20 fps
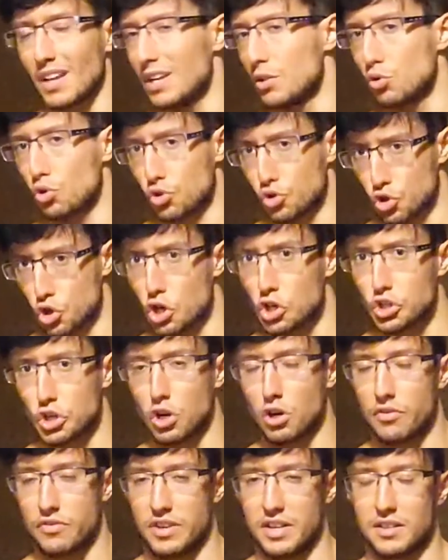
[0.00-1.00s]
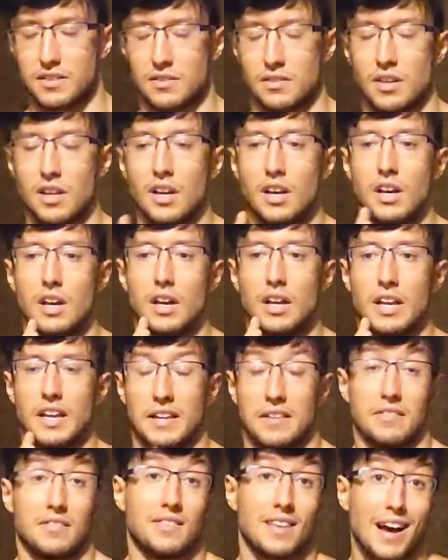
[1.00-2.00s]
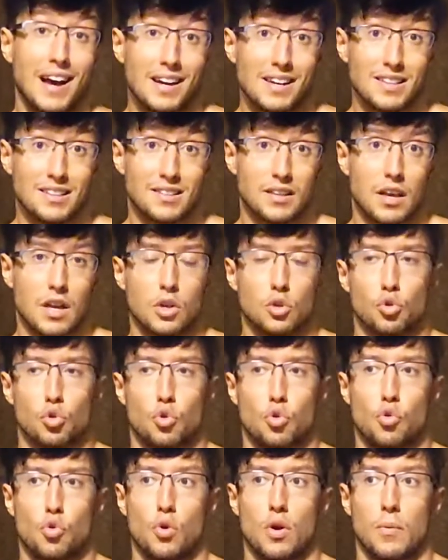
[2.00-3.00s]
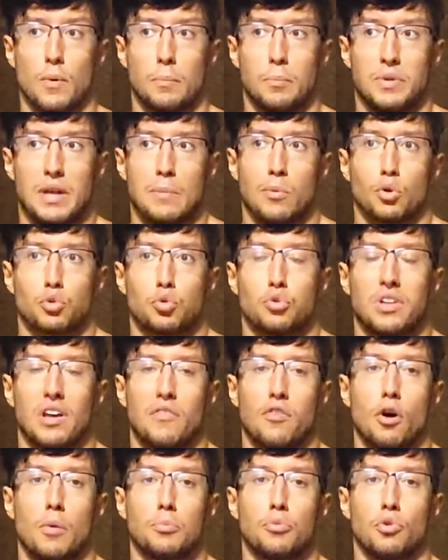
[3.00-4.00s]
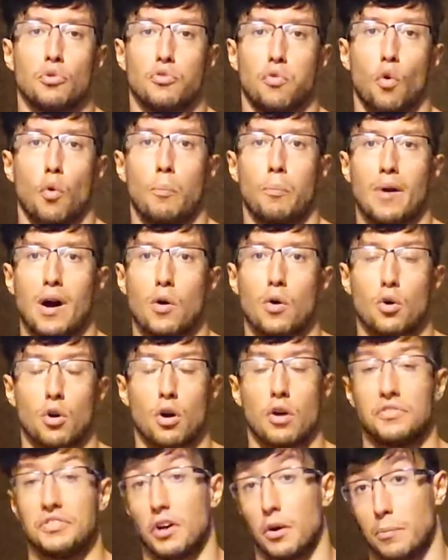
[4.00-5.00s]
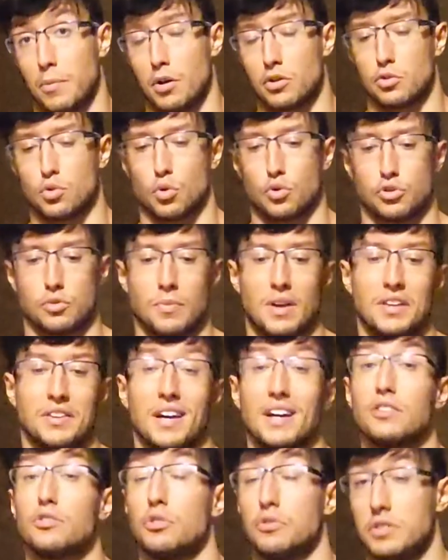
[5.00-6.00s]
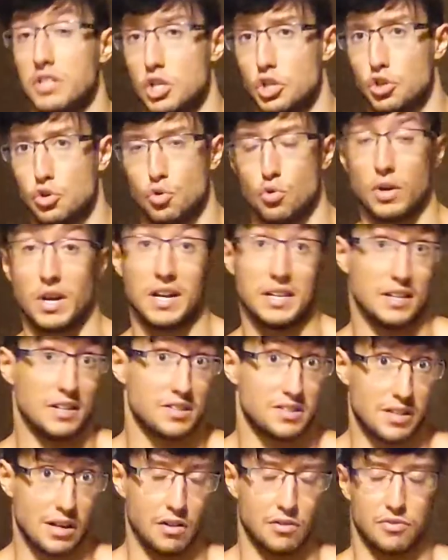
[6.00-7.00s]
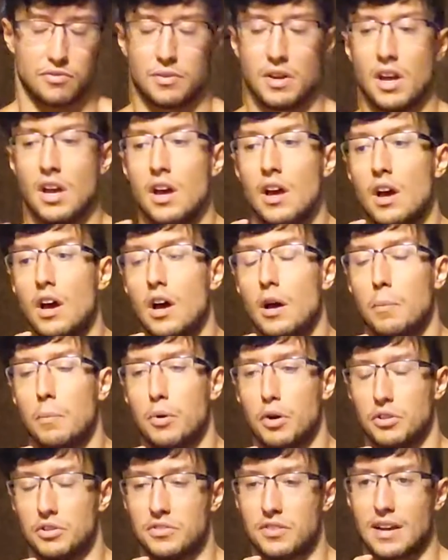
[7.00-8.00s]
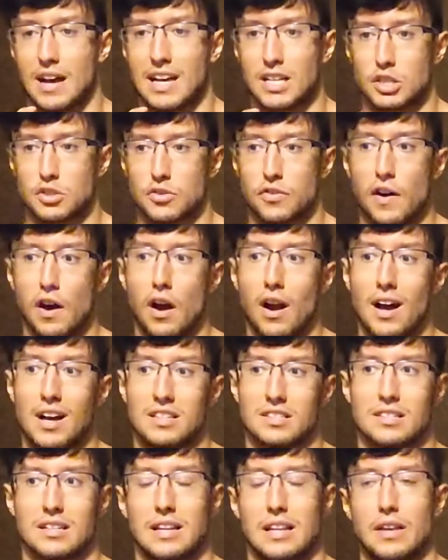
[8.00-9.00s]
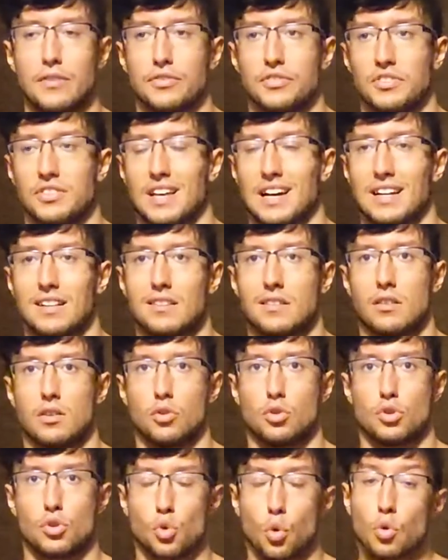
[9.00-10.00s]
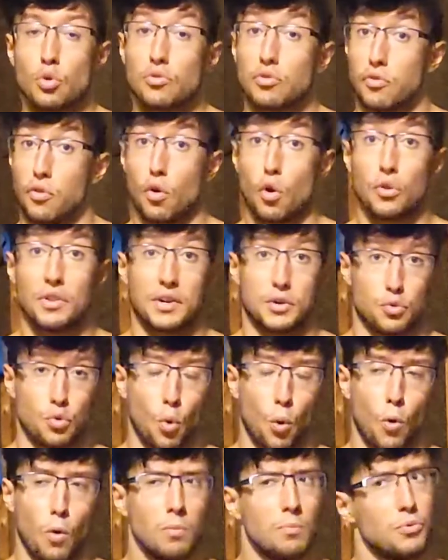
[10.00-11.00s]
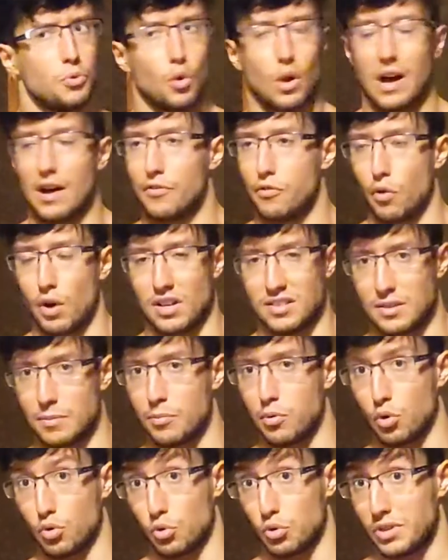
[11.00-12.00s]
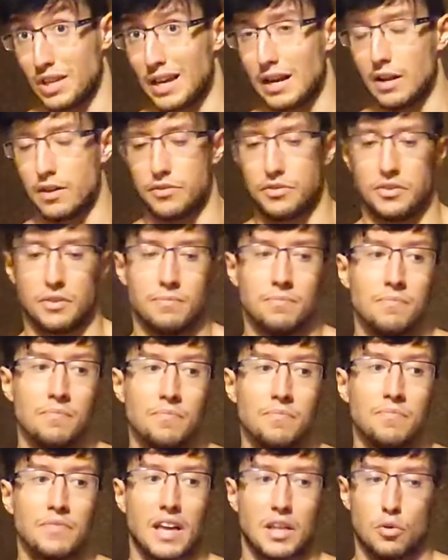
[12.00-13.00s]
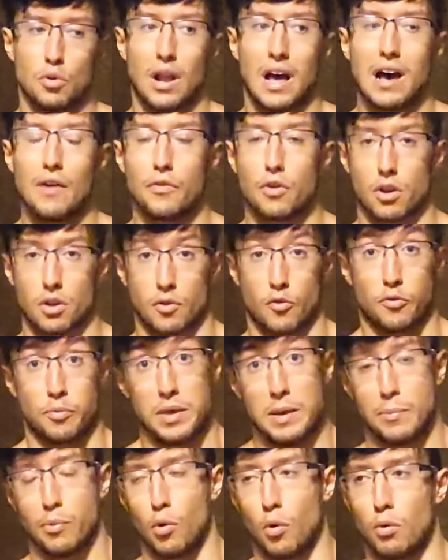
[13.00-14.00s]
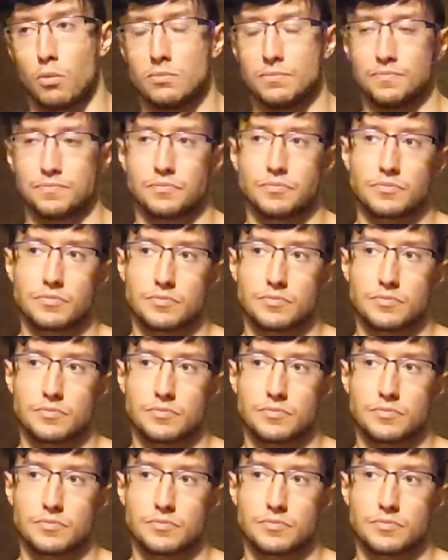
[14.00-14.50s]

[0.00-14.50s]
and the structure of it intact to be able to develop the full power of their muscles. And that's an issue in itself. But as far as lifts that don't follow that rule, you'll have, for example, the deadlift. And you'll have a lot of people